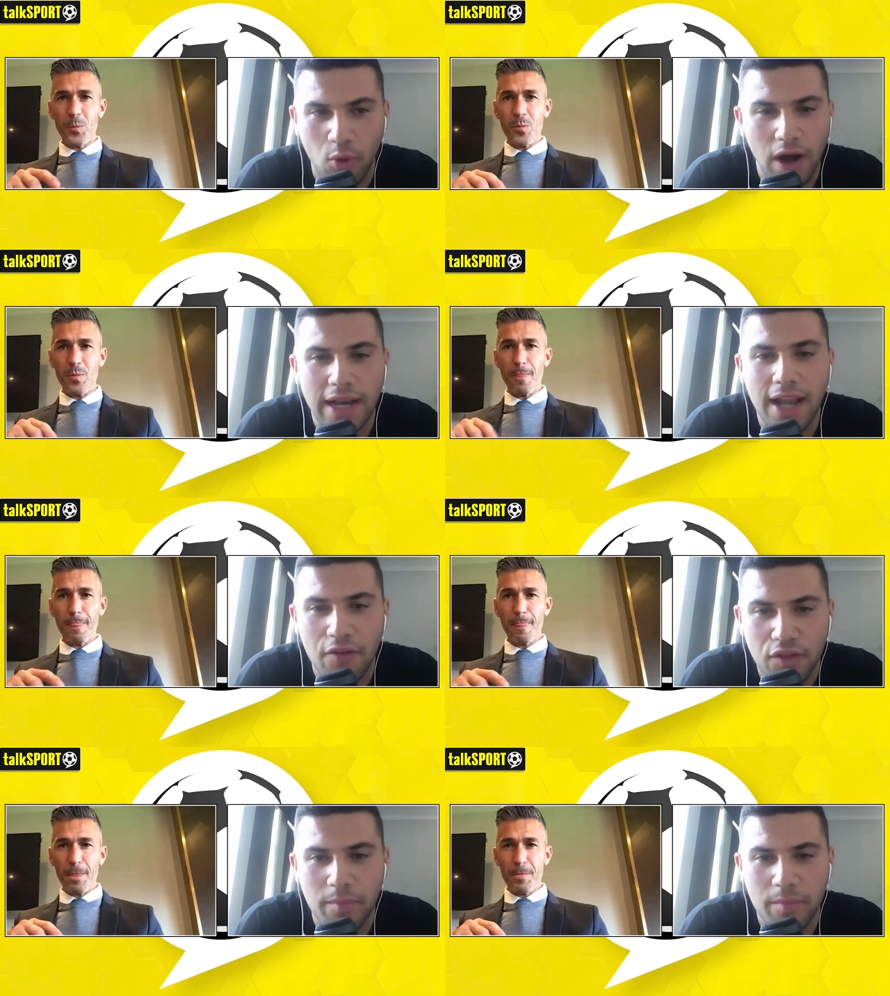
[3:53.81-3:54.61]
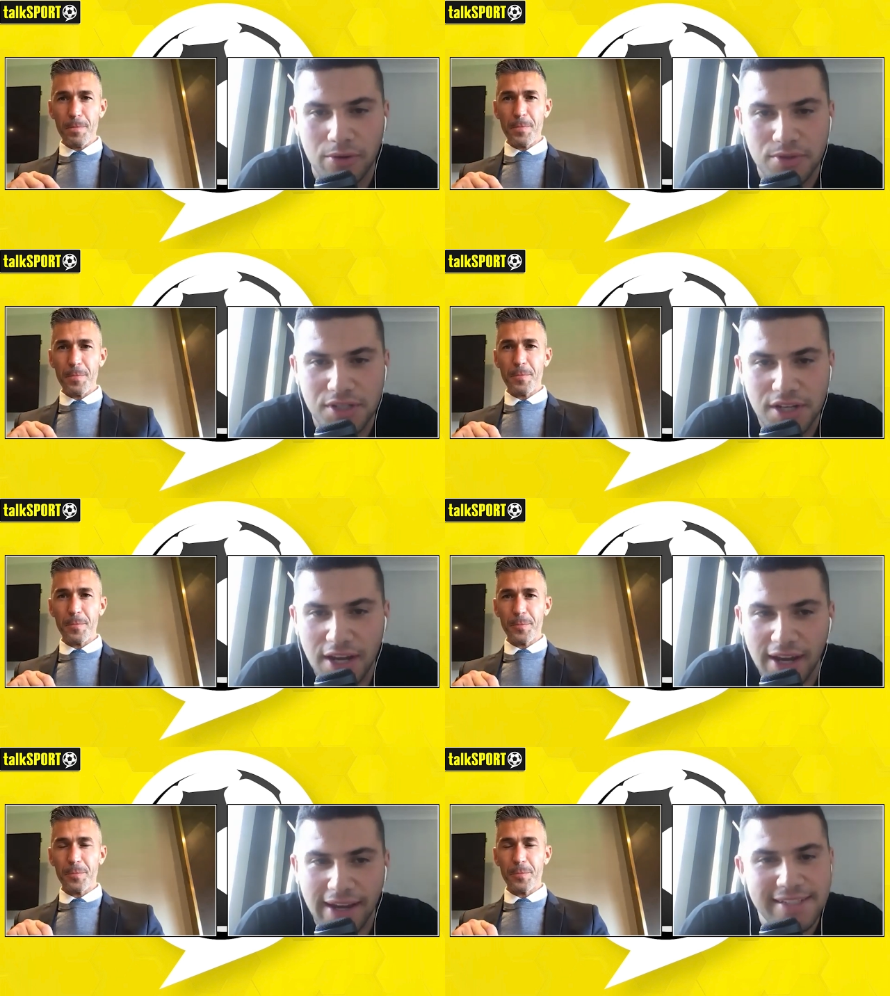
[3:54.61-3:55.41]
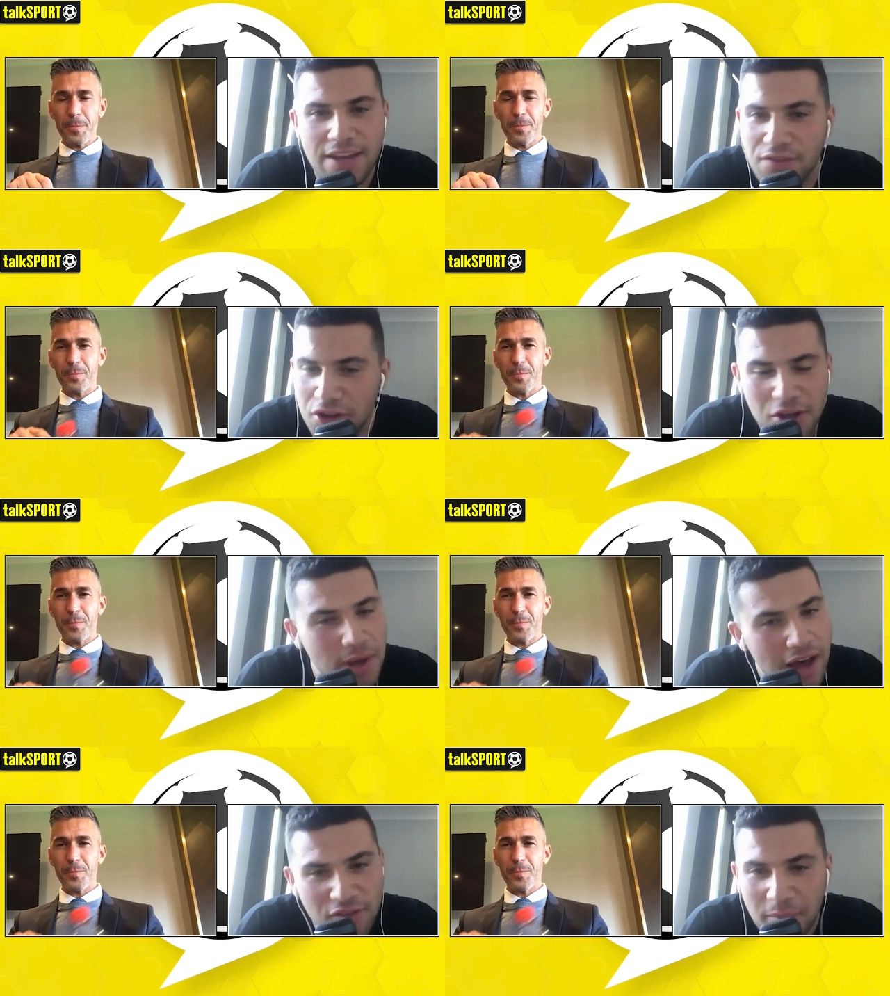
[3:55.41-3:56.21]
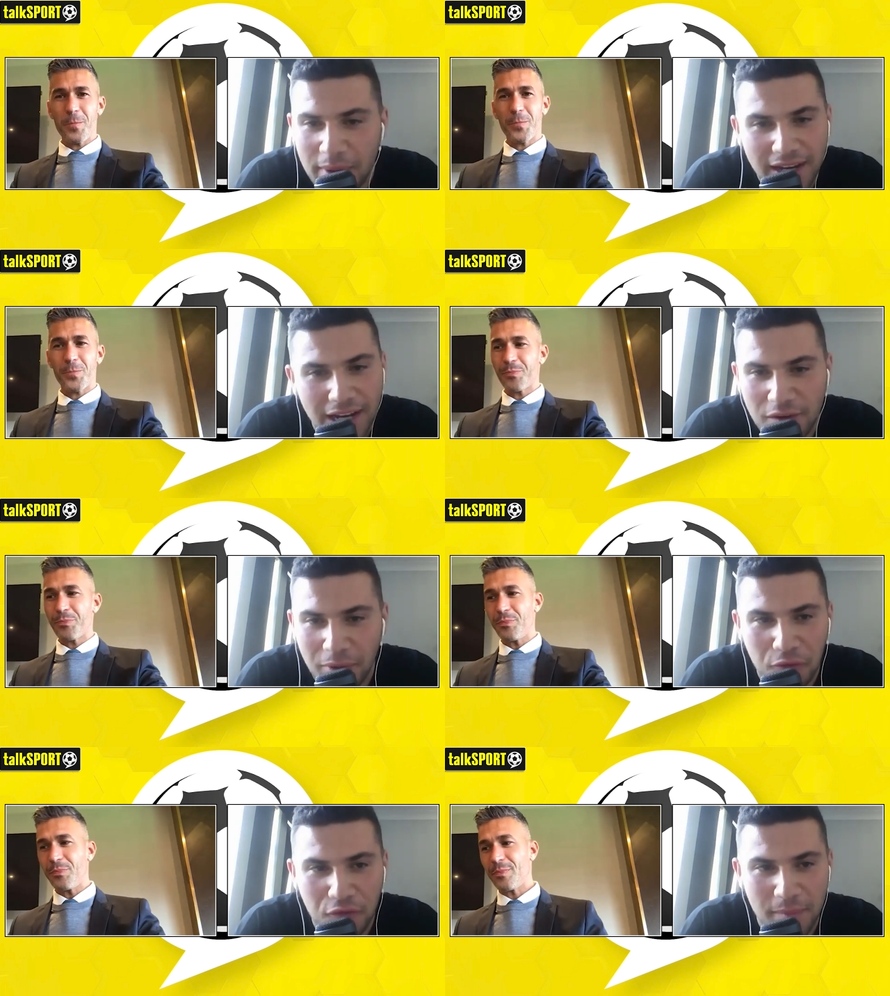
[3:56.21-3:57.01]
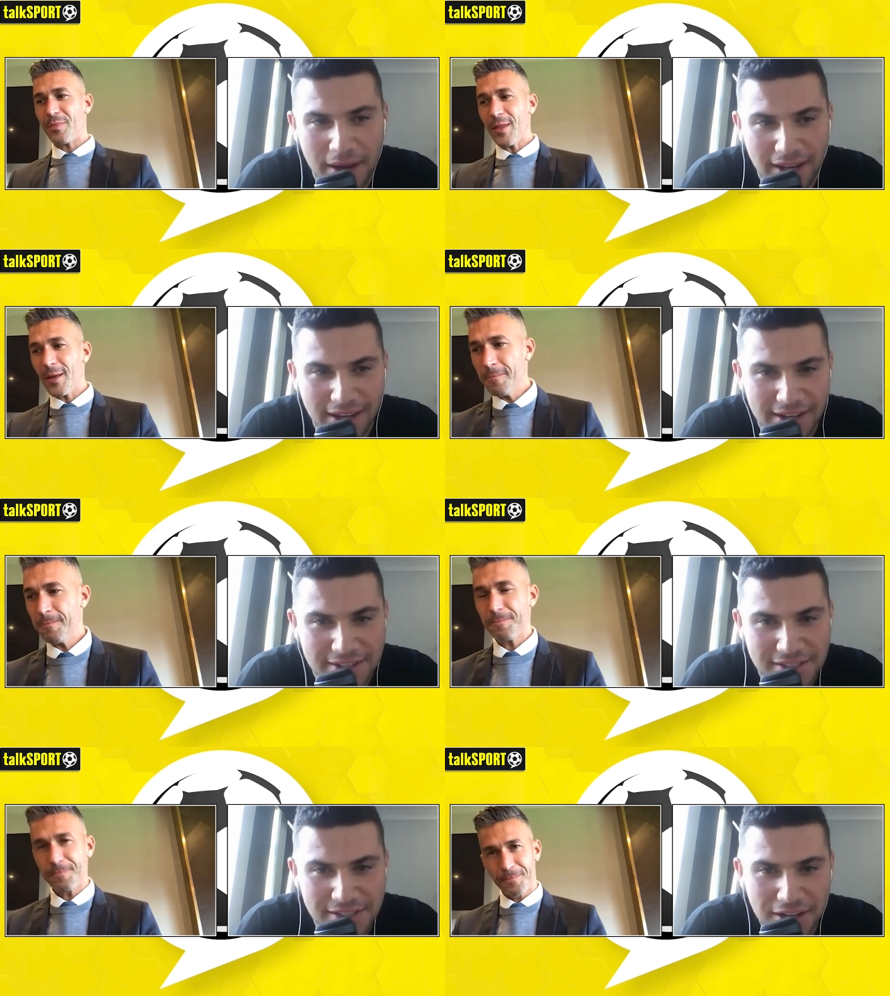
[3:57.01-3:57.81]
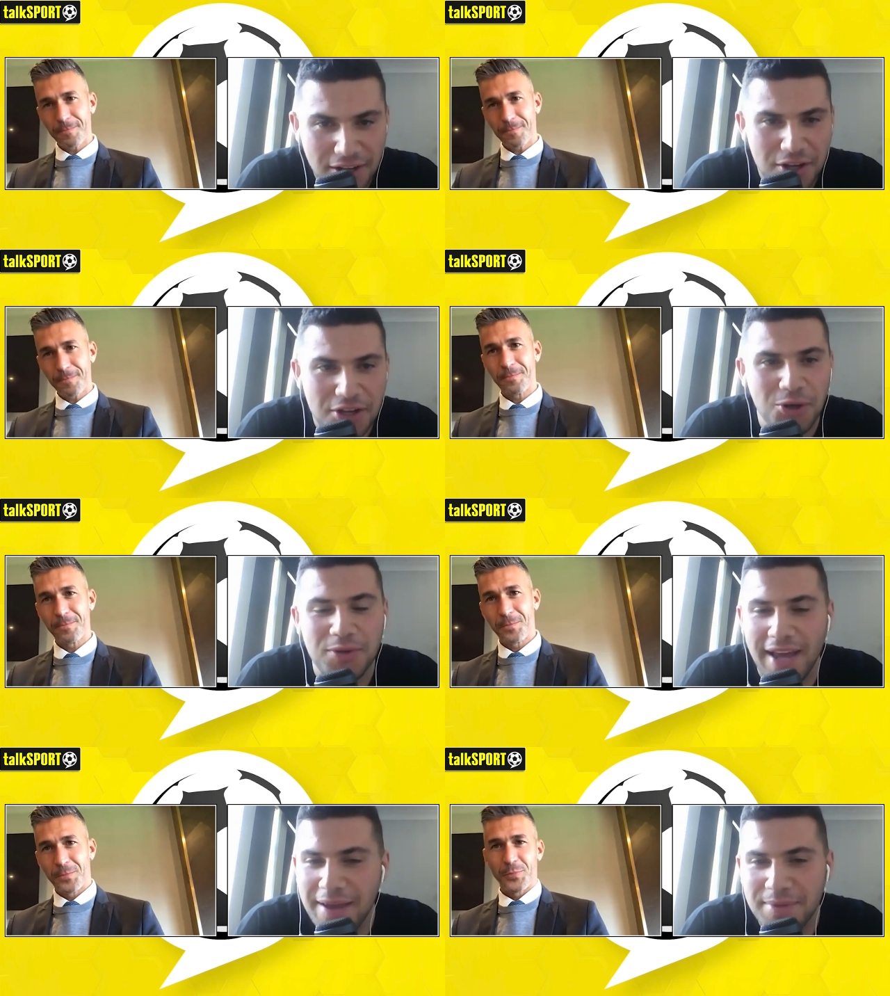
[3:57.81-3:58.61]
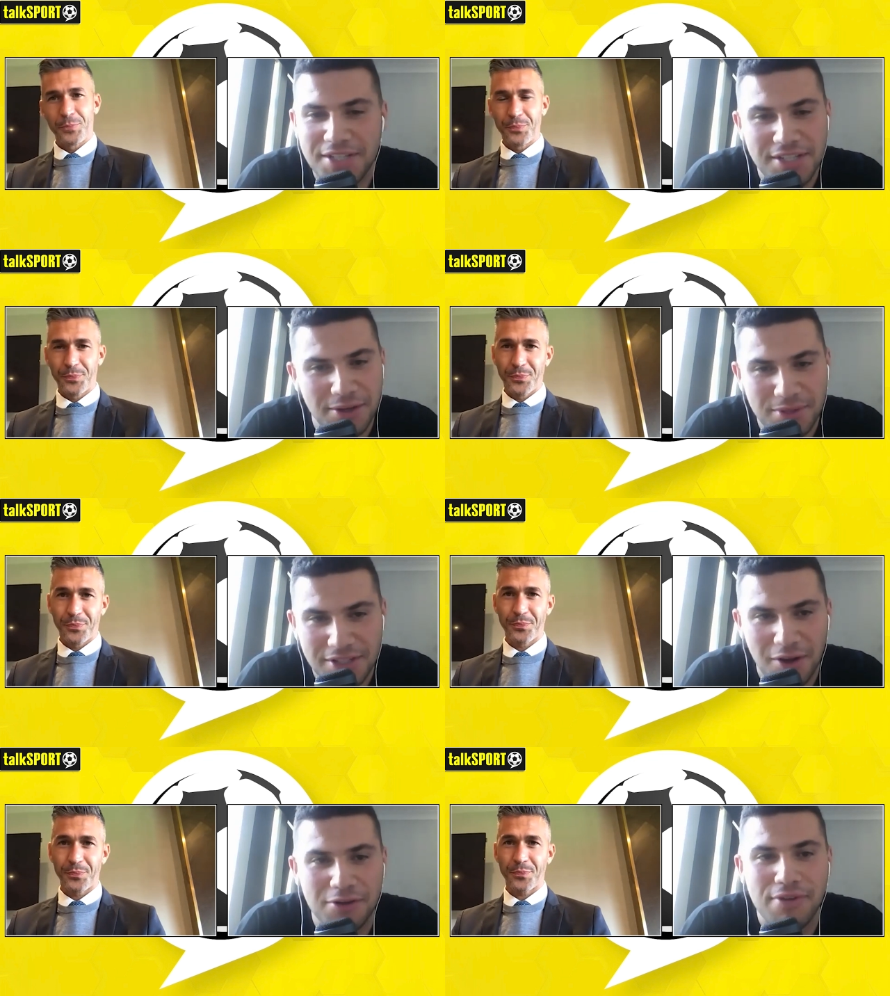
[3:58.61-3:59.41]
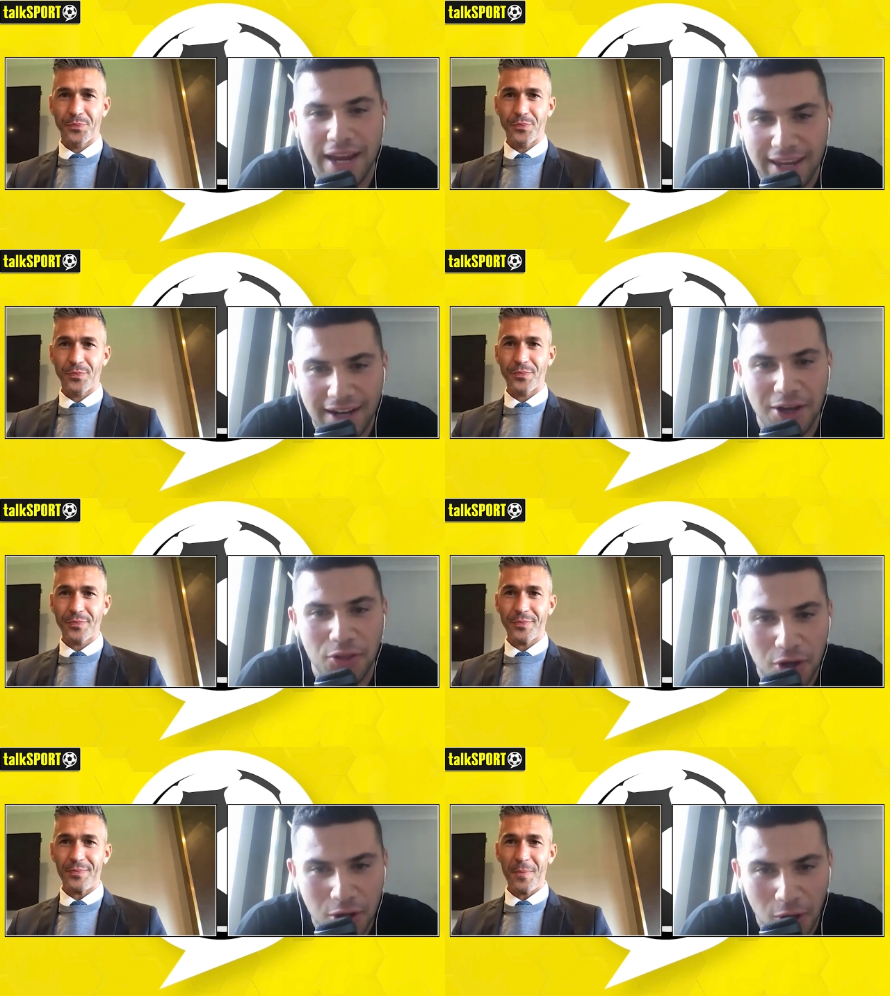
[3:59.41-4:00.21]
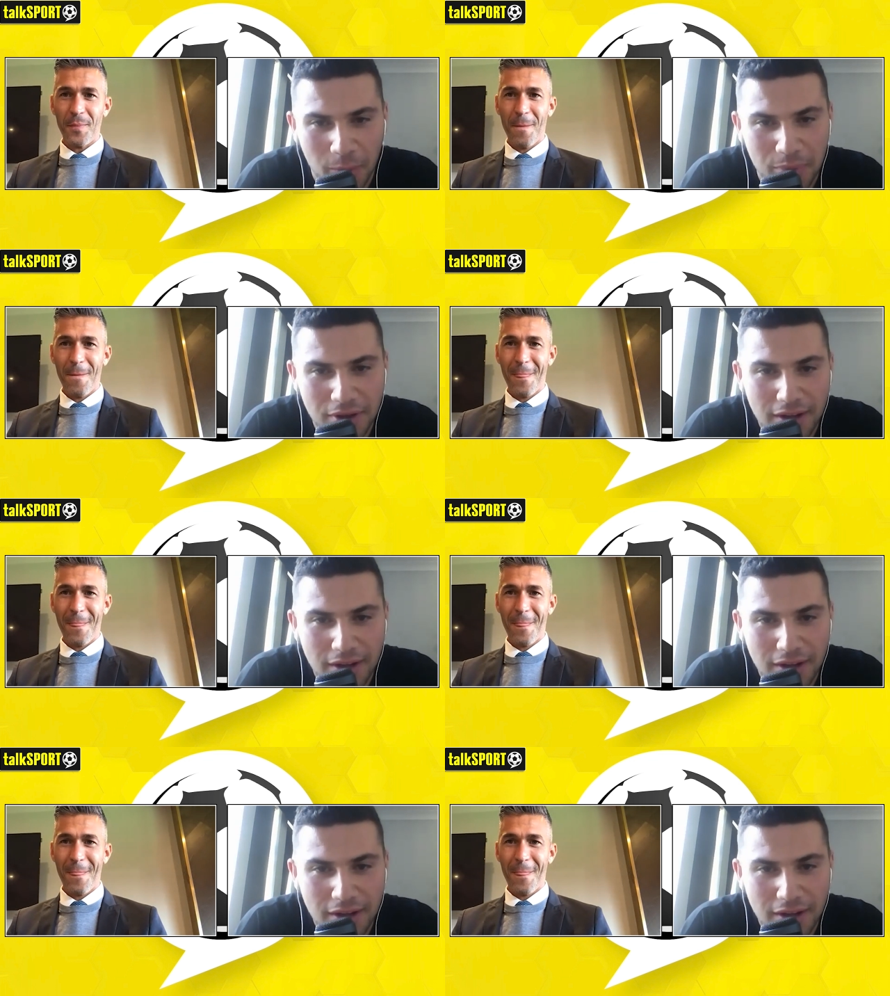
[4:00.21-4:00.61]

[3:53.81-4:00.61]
Speaker 1: What I love the most is even though you haven't been at Liverpool for many years, your name is still sung regularly on the Kop.